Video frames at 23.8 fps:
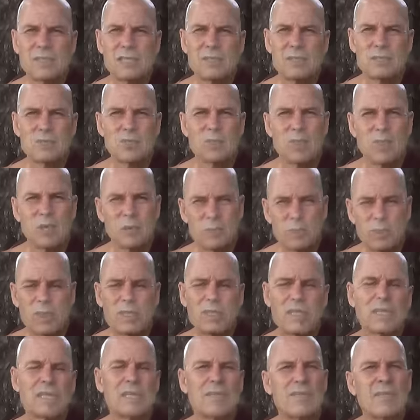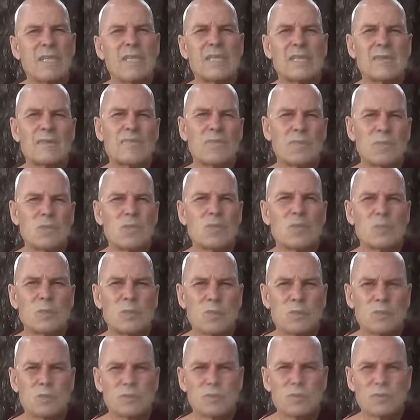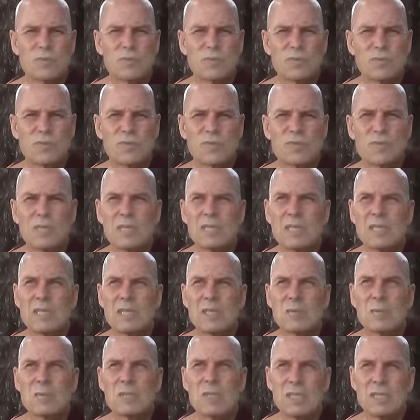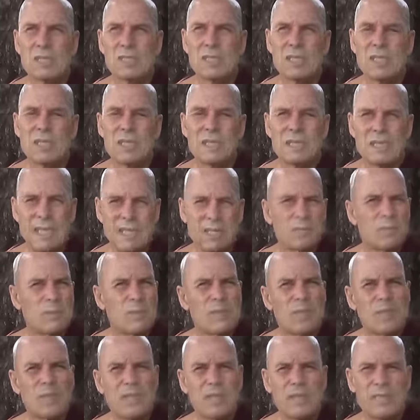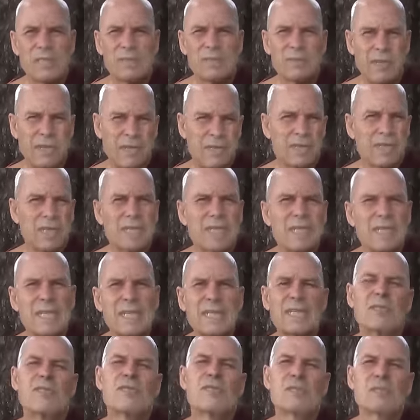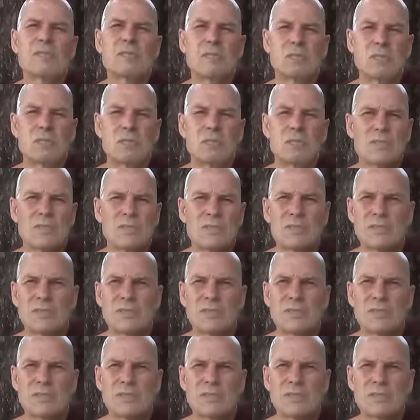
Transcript: to a complete degree the four noble truths, because that will eradicate ignorance.